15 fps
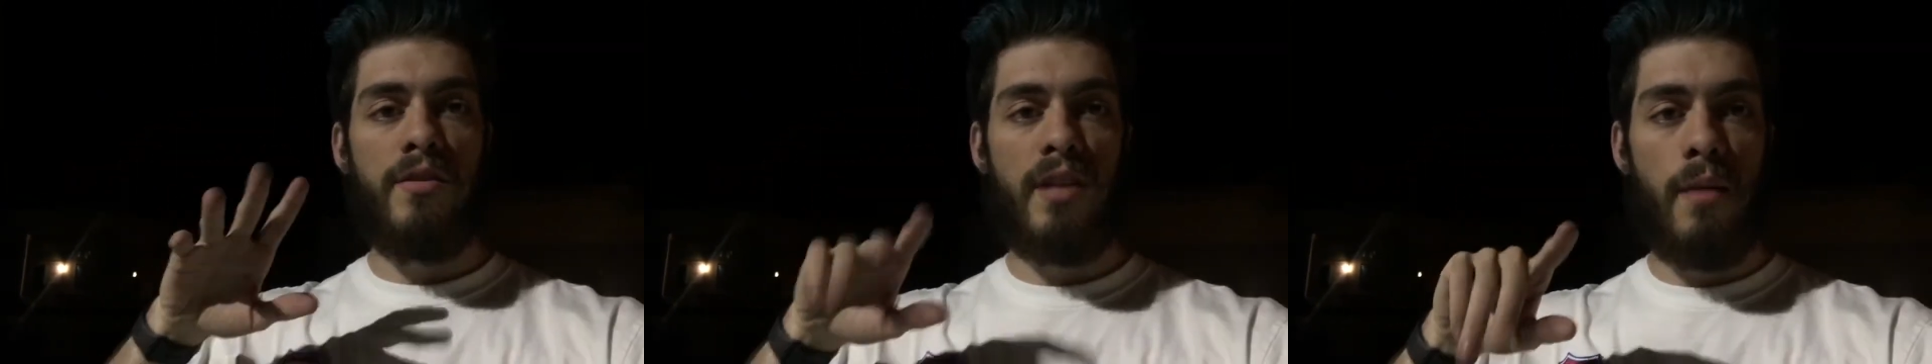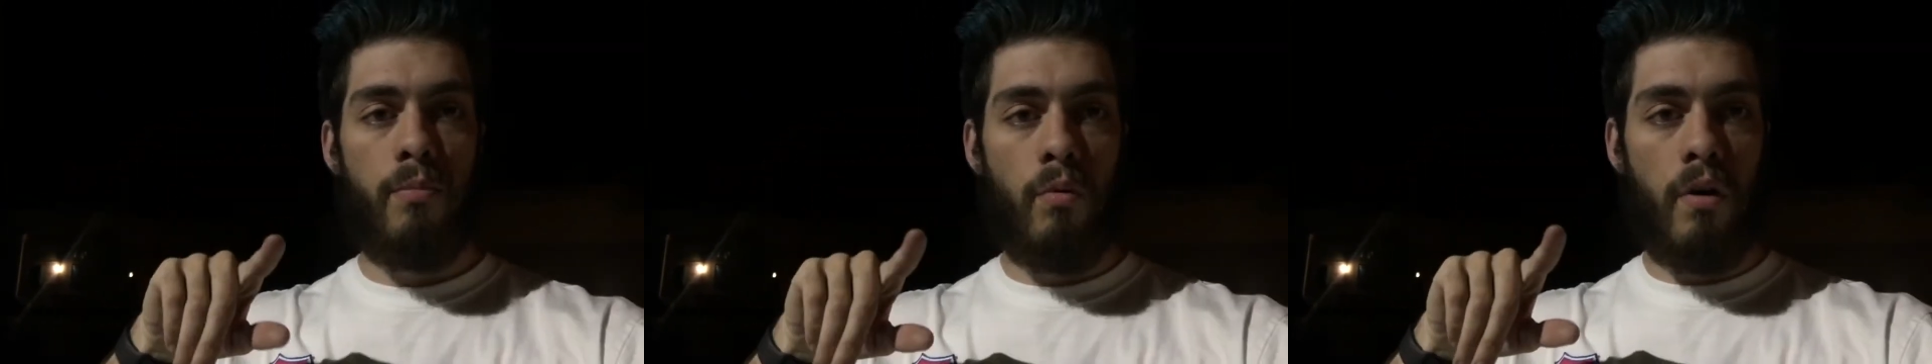
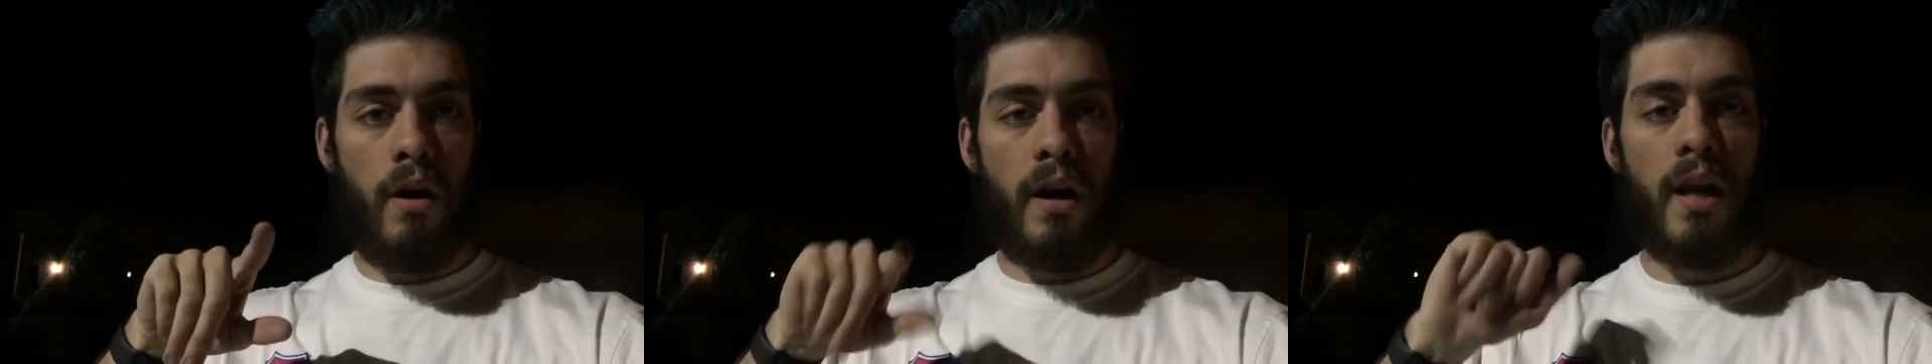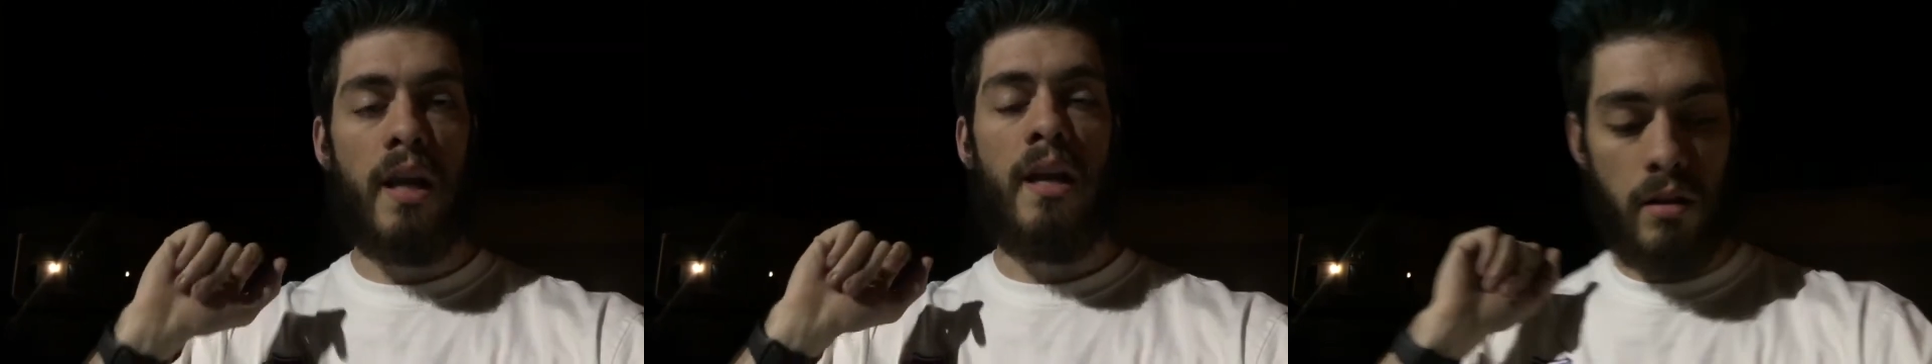Step
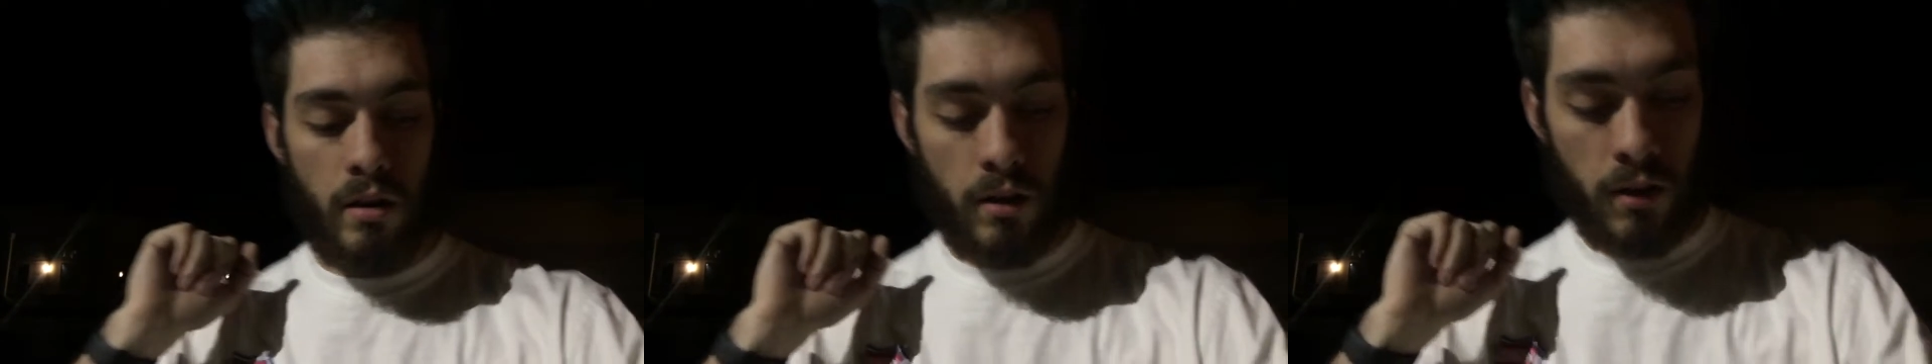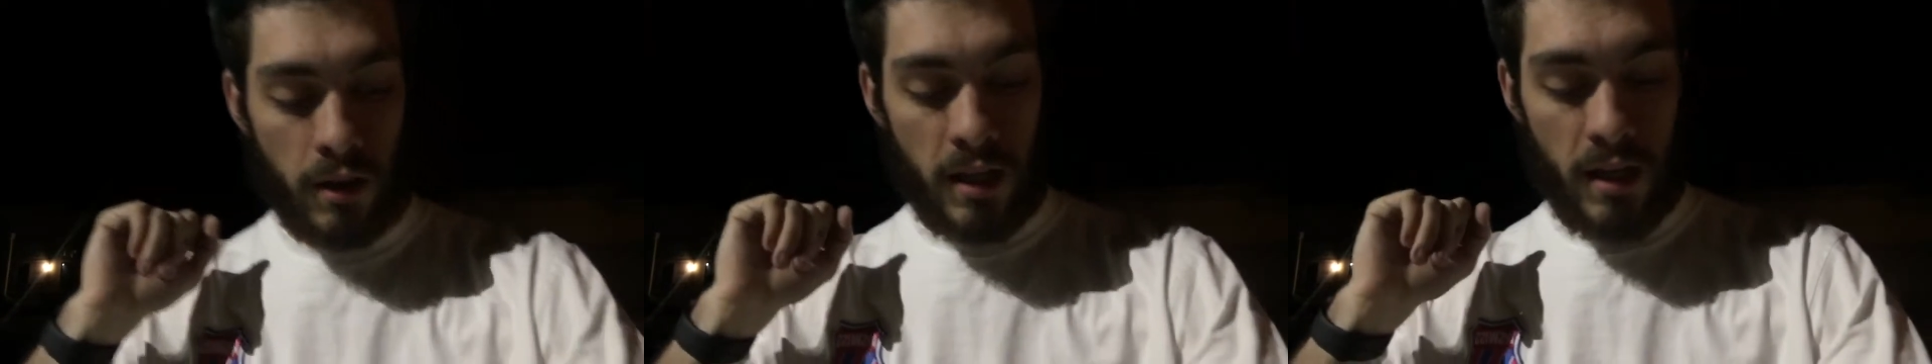one,
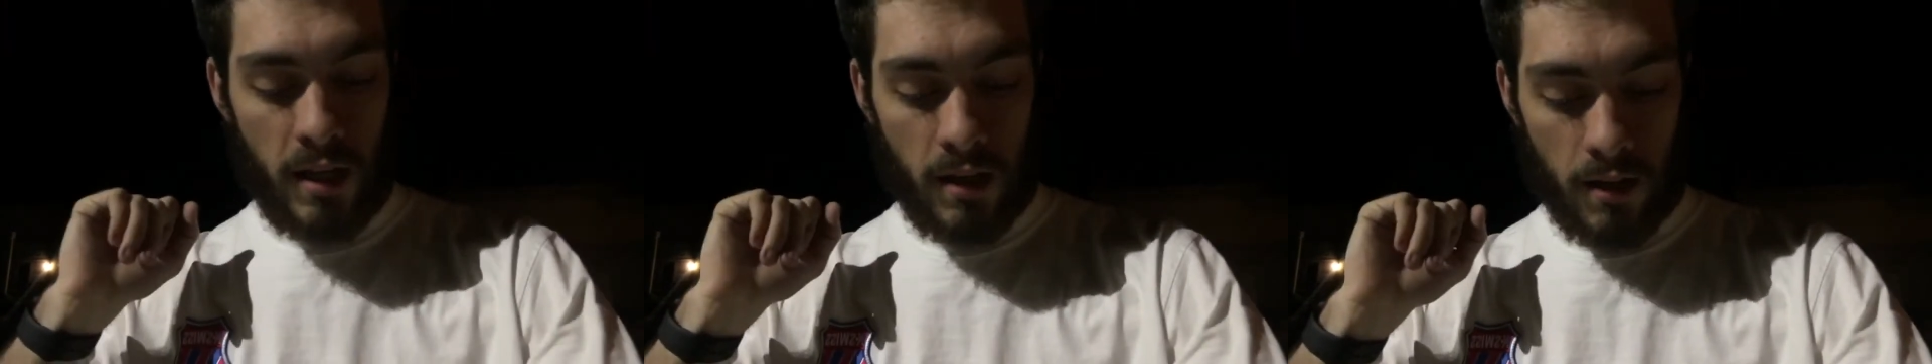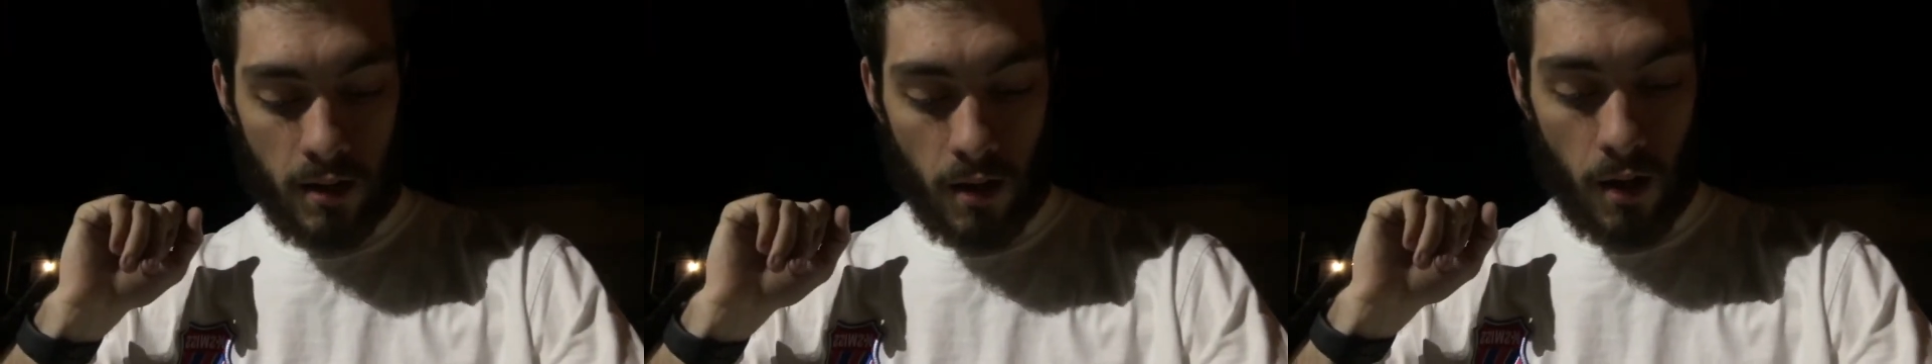
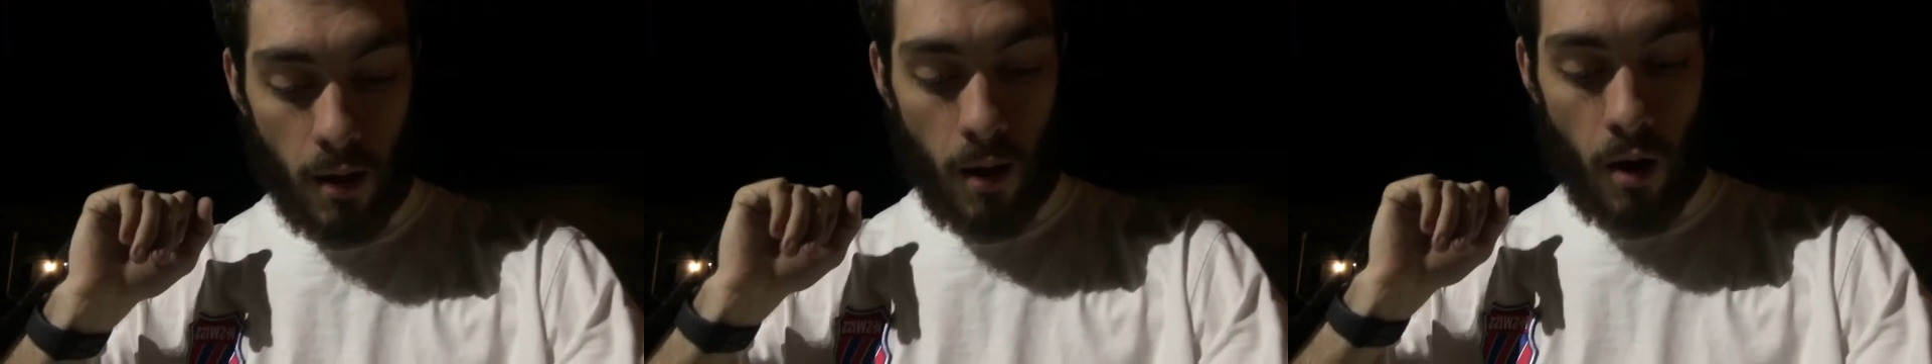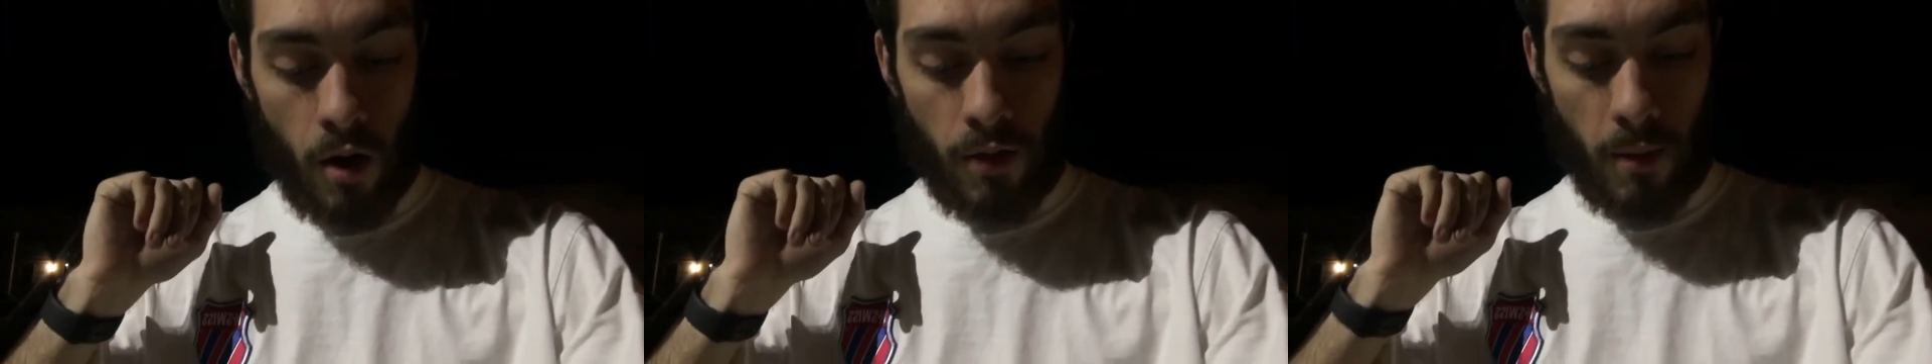lean
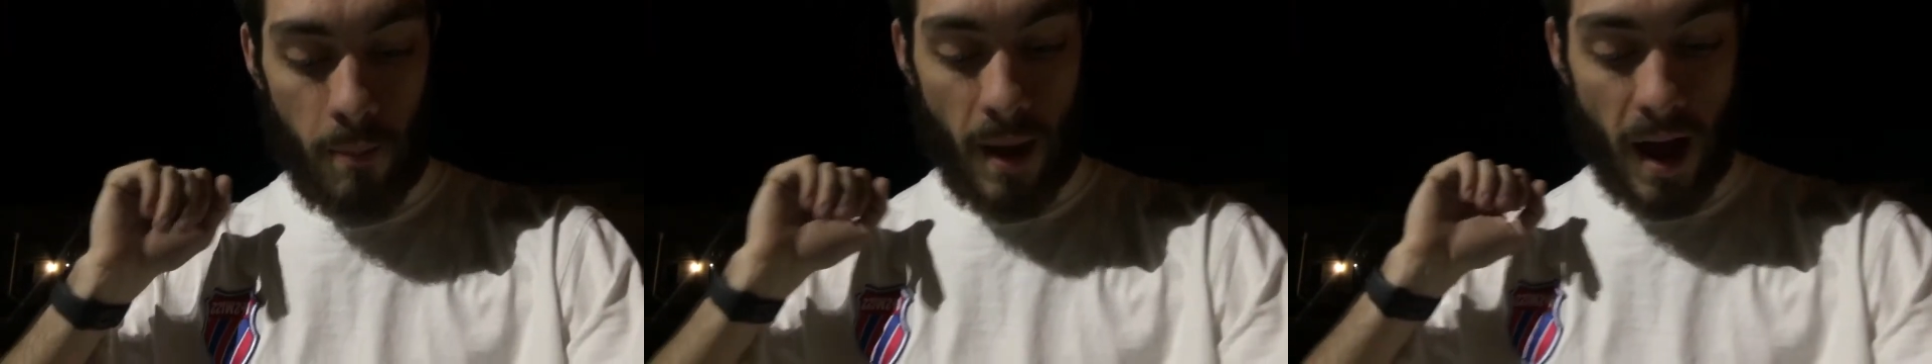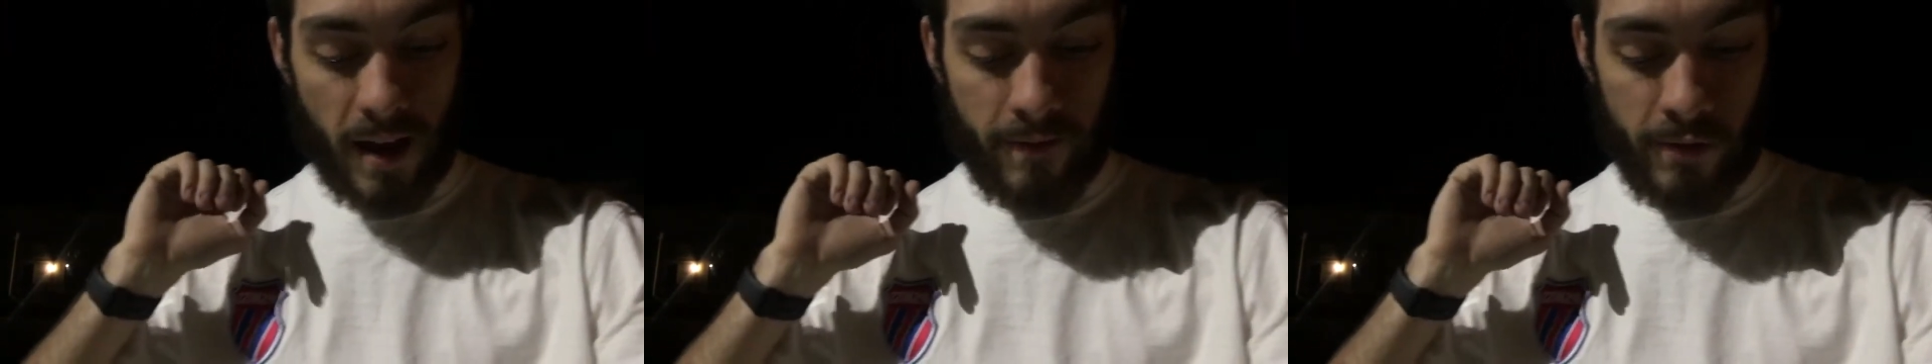on the
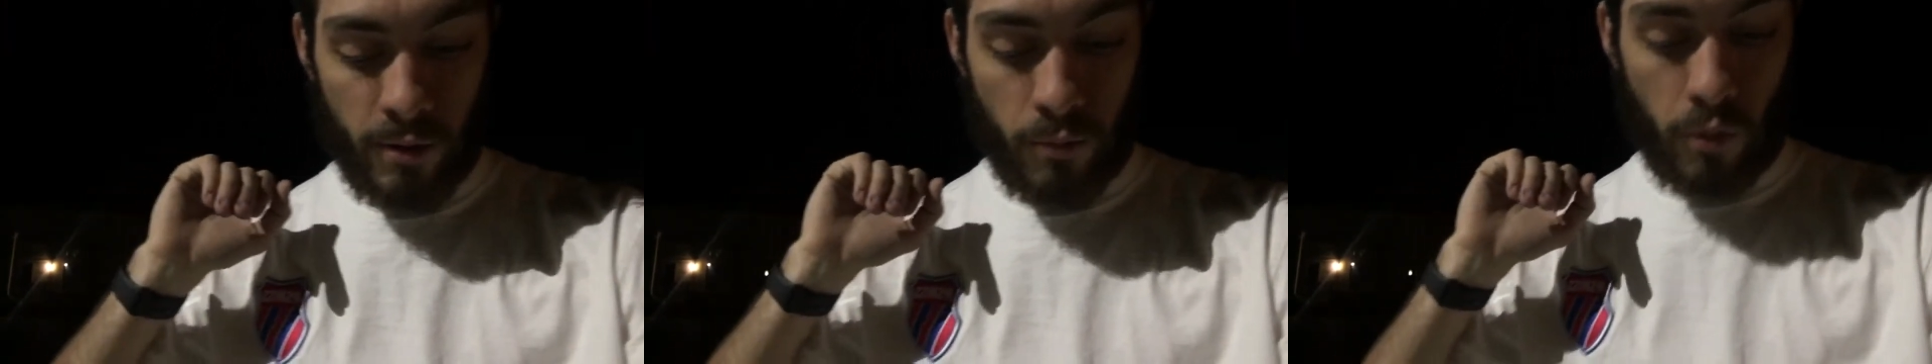back of your